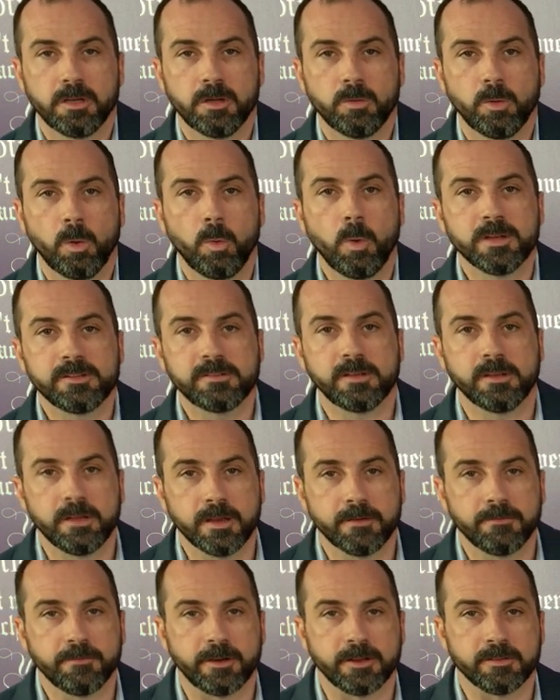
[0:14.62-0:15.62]
Well, what's the
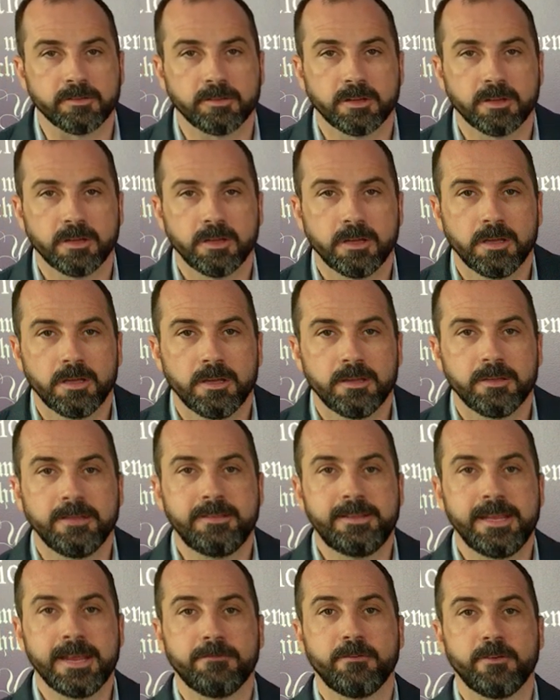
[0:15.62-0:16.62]
difference? The
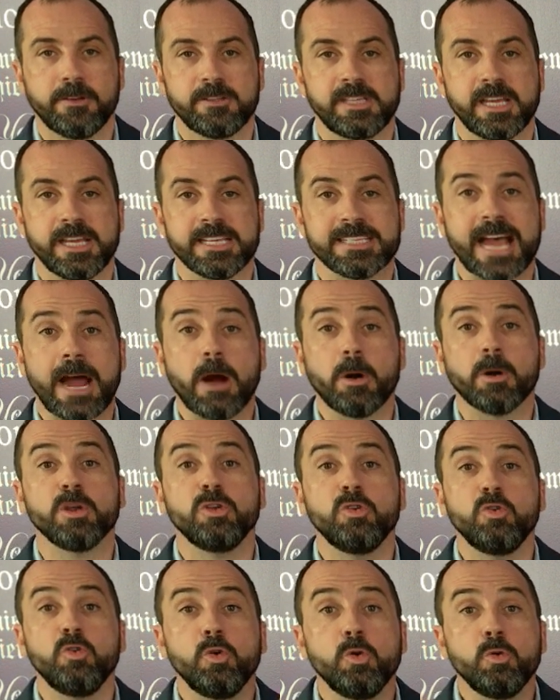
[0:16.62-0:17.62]
difference is, how are
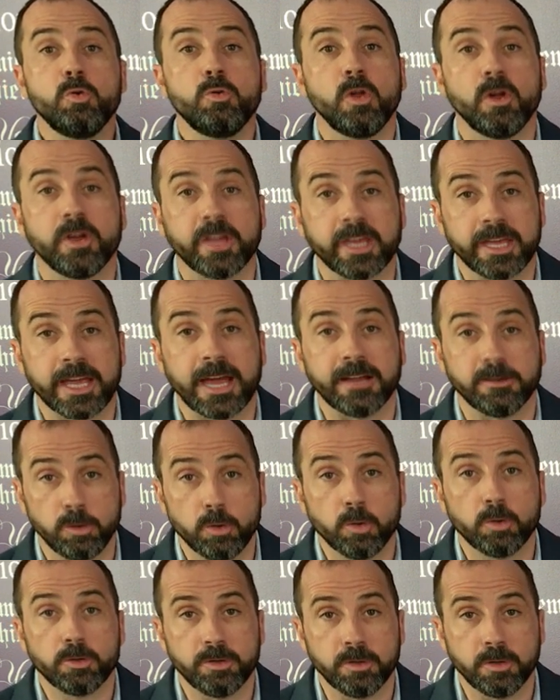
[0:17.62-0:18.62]
you looking at
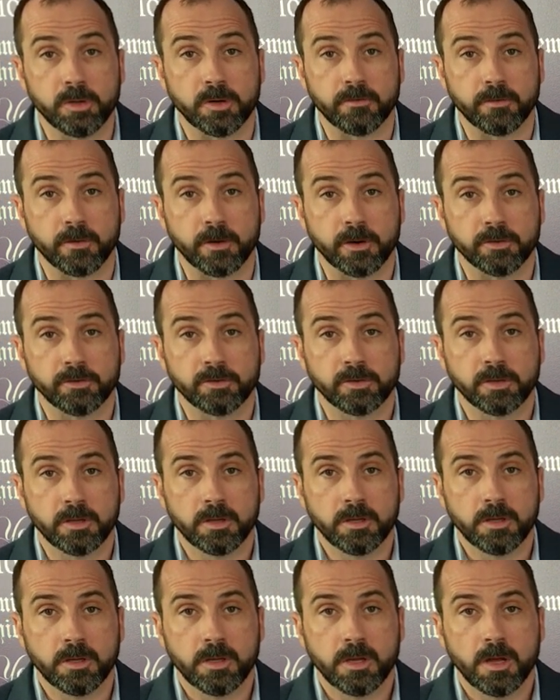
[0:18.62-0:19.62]
your universe?
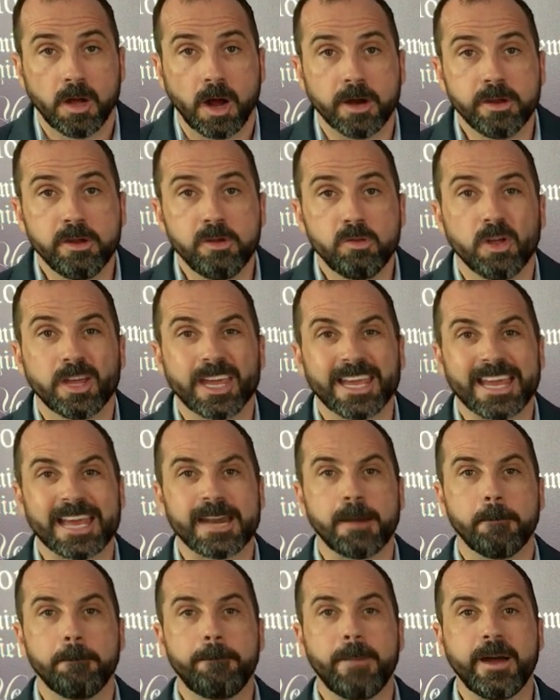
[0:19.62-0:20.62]
Are you looking
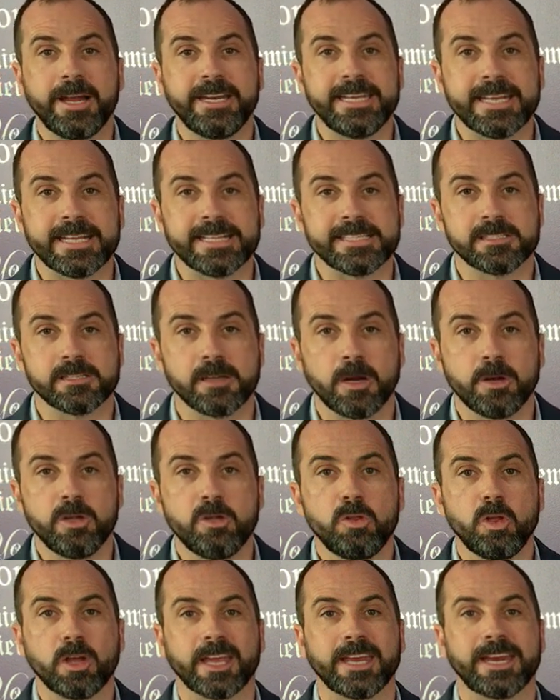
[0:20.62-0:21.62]
at abundance? Are
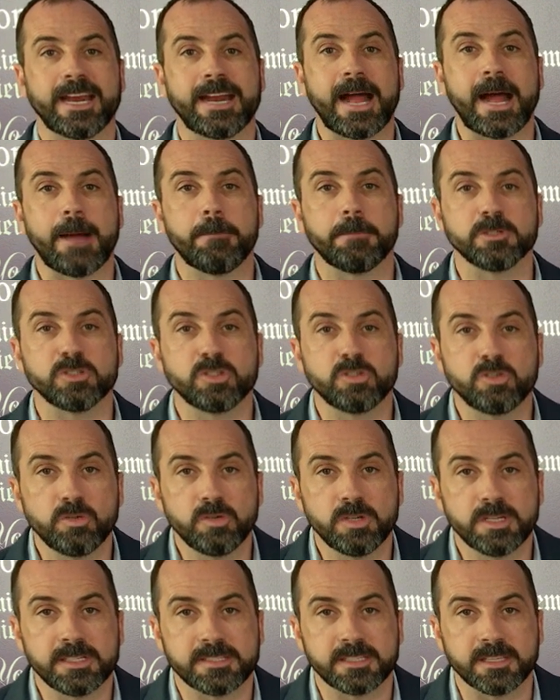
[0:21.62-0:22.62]
you looking at
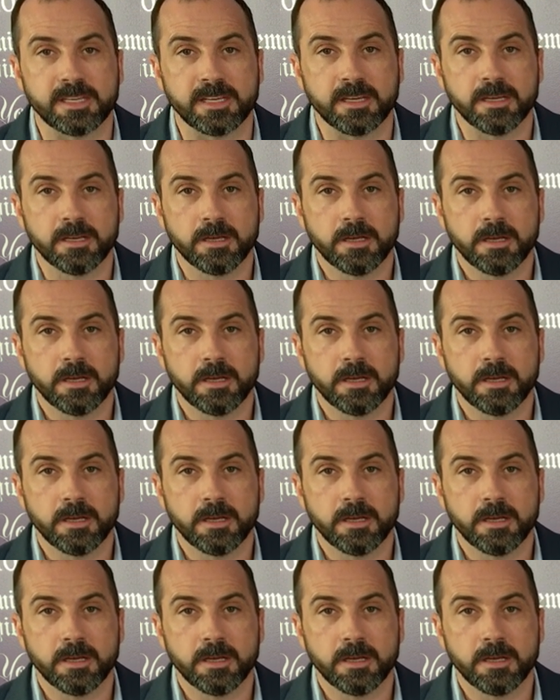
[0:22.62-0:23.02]
opportunity?